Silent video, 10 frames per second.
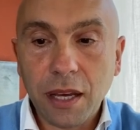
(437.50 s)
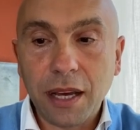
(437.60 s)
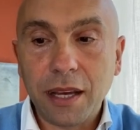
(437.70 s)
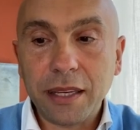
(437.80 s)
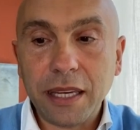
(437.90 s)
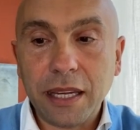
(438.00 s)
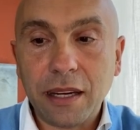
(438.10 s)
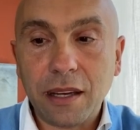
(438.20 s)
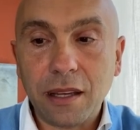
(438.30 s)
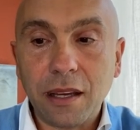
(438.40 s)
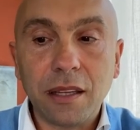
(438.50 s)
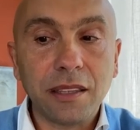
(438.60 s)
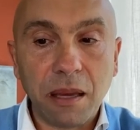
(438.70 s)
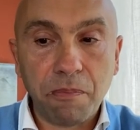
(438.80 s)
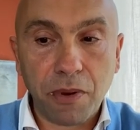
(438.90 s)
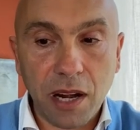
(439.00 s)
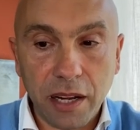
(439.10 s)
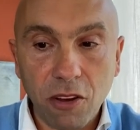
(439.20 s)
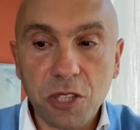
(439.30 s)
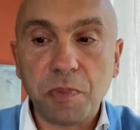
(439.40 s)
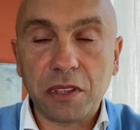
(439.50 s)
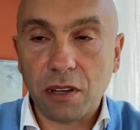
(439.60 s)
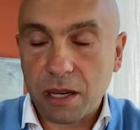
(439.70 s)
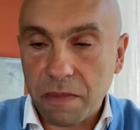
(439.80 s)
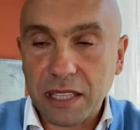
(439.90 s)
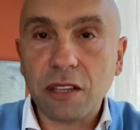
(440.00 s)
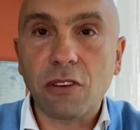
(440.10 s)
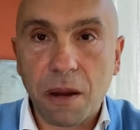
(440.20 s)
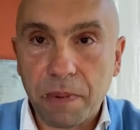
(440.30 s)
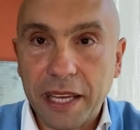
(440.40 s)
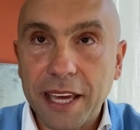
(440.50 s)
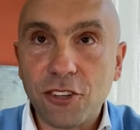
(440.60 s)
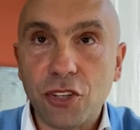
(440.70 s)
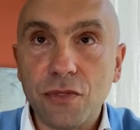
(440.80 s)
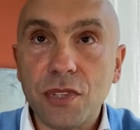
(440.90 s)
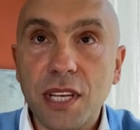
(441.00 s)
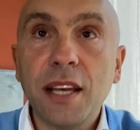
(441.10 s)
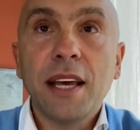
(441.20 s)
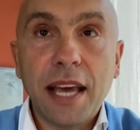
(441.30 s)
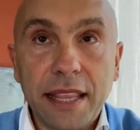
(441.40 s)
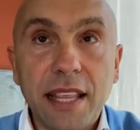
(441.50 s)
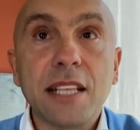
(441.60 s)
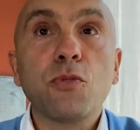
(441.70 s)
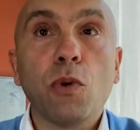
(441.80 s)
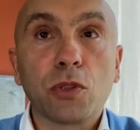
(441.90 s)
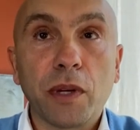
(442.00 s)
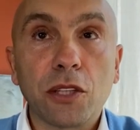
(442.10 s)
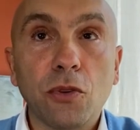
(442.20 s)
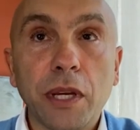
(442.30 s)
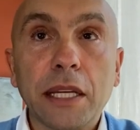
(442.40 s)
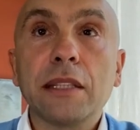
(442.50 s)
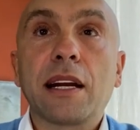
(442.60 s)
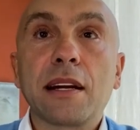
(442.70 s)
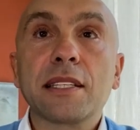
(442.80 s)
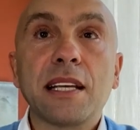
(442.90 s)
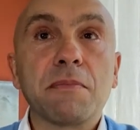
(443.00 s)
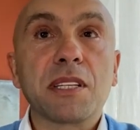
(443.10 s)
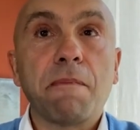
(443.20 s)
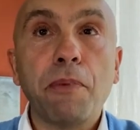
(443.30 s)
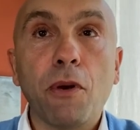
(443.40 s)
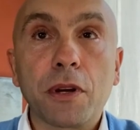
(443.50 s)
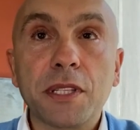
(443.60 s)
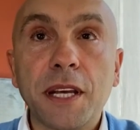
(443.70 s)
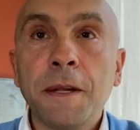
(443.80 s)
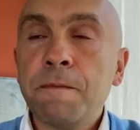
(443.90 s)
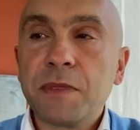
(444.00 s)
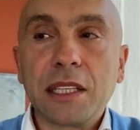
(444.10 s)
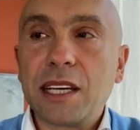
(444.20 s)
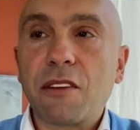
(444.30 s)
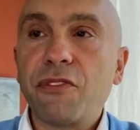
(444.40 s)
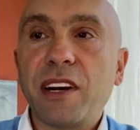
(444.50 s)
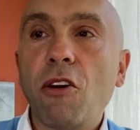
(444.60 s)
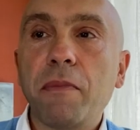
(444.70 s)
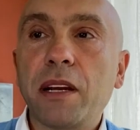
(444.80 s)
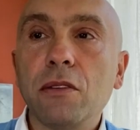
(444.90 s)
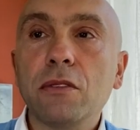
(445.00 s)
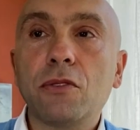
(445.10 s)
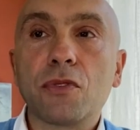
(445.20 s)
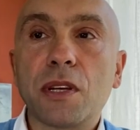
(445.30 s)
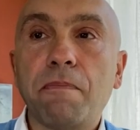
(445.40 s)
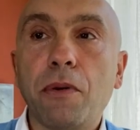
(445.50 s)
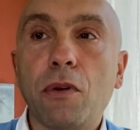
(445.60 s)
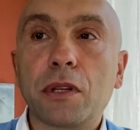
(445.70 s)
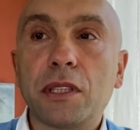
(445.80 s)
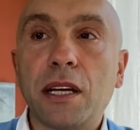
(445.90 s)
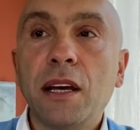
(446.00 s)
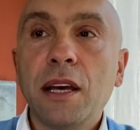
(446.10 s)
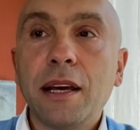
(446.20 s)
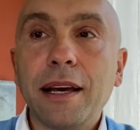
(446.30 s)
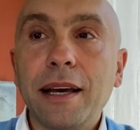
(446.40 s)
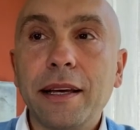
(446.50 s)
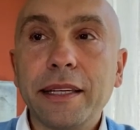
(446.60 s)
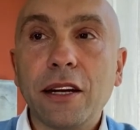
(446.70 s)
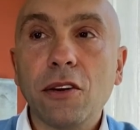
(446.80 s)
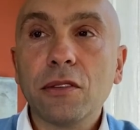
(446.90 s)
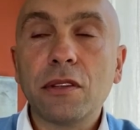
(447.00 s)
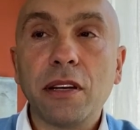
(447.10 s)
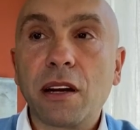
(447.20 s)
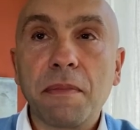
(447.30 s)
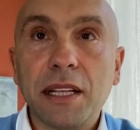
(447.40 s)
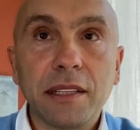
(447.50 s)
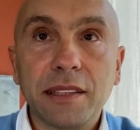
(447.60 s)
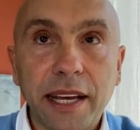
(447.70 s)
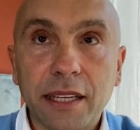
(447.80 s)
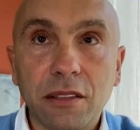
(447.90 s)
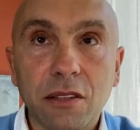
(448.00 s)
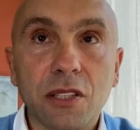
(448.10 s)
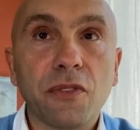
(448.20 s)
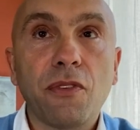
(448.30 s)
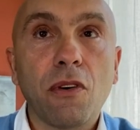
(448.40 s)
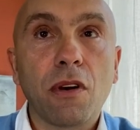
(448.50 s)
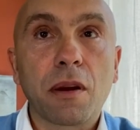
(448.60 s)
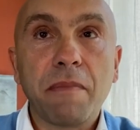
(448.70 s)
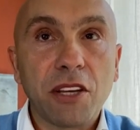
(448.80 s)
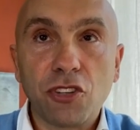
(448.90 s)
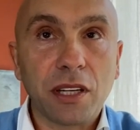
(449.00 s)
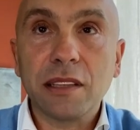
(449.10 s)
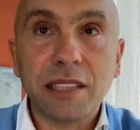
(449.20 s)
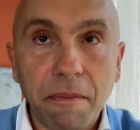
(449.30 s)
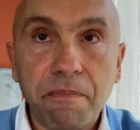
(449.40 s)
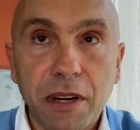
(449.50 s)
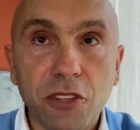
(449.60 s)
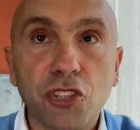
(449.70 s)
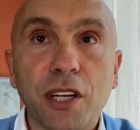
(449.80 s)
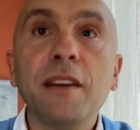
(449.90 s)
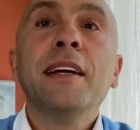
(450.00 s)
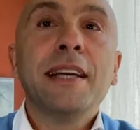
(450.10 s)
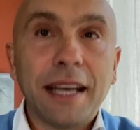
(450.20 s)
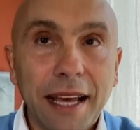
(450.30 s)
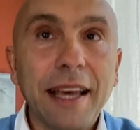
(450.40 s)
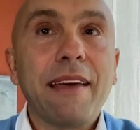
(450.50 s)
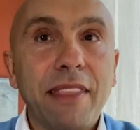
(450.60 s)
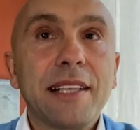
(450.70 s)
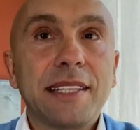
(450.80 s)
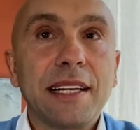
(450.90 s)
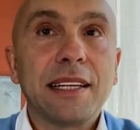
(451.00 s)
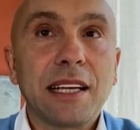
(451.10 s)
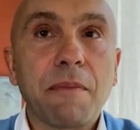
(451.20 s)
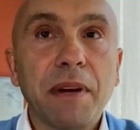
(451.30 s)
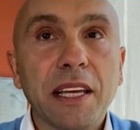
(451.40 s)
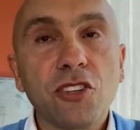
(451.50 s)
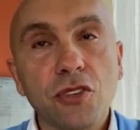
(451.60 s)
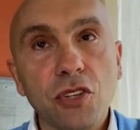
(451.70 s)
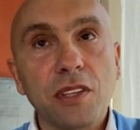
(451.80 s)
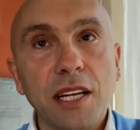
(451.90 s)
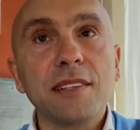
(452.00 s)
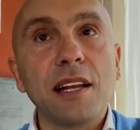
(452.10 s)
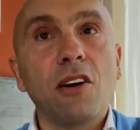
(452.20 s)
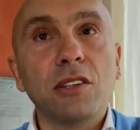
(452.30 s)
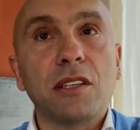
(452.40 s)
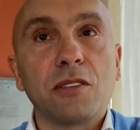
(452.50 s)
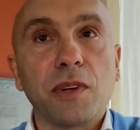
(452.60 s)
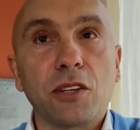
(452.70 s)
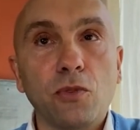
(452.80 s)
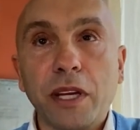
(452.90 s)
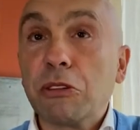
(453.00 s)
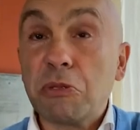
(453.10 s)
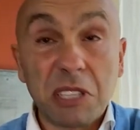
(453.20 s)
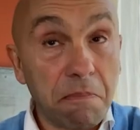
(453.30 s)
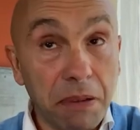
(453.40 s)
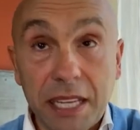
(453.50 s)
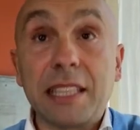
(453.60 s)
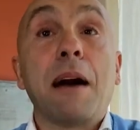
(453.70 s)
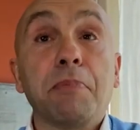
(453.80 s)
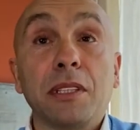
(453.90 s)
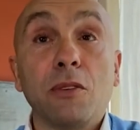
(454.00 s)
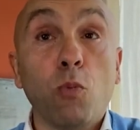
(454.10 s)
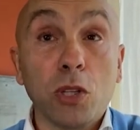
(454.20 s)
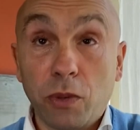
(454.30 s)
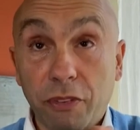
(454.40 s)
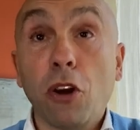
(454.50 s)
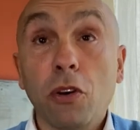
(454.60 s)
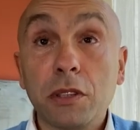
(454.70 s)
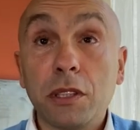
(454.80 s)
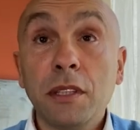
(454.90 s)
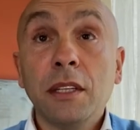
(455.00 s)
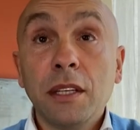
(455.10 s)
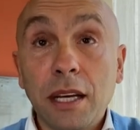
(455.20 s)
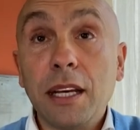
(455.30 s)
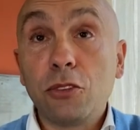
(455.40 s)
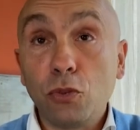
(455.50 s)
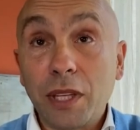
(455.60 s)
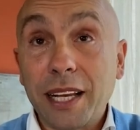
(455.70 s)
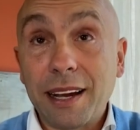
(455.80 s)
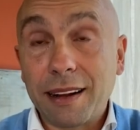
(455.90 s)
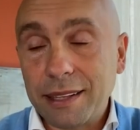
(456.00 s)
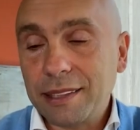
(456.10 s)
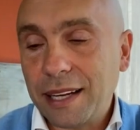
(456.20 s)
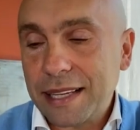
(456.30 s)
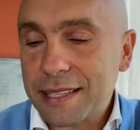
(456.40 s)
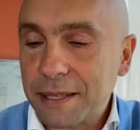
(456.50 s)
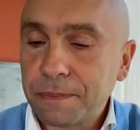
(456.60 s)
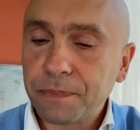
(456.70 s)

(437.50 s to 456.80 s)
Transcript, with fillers: uh, in uh, temporary hospital and medical applications. And that's what we are doing. There are some supports that are phenomenal to support, uh, you know, thermal detectors for measuring temperature. and that's another application. So there is a lot that we are doing to simply adapt what we've got to the current needs.